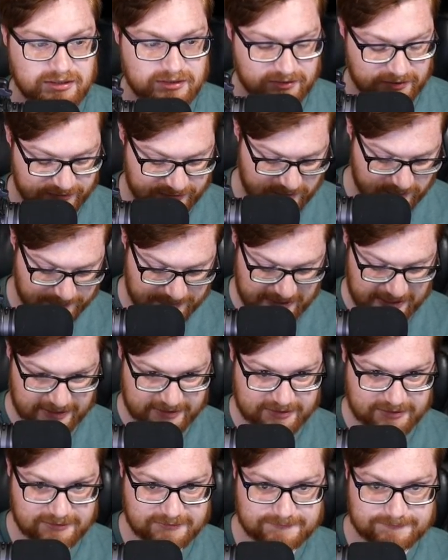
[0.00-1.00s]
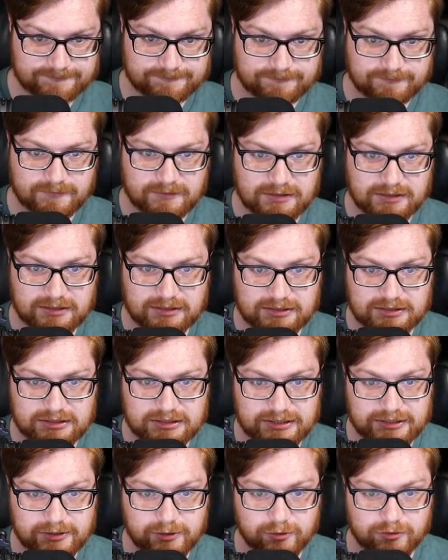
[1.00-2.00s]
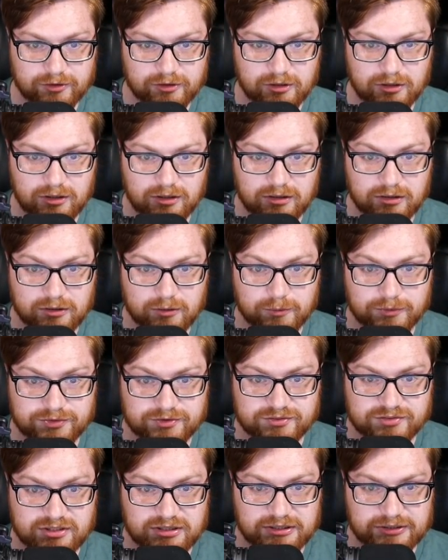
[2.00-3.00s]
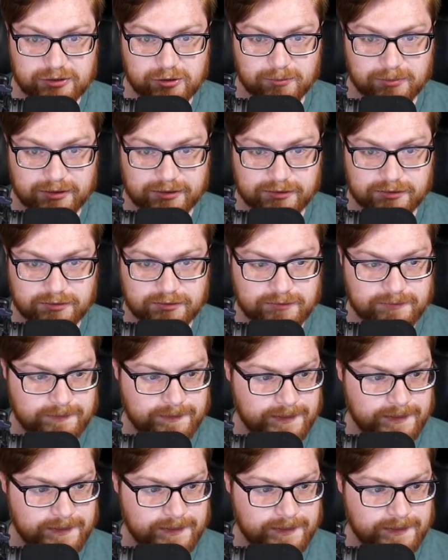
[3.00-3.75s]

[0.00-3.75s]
Let's go back, clear the log with this clear button.